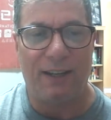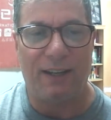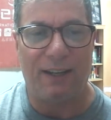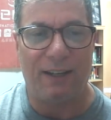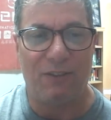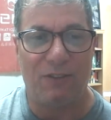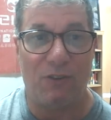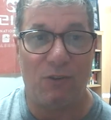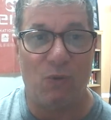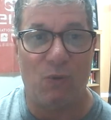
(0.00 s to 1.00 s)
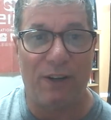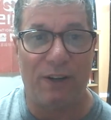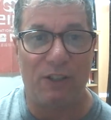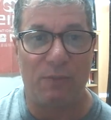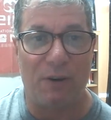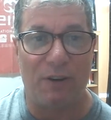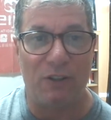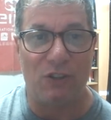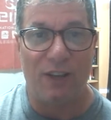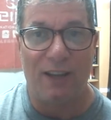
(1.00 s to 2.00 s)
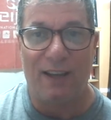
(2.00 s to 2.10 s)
and great experience.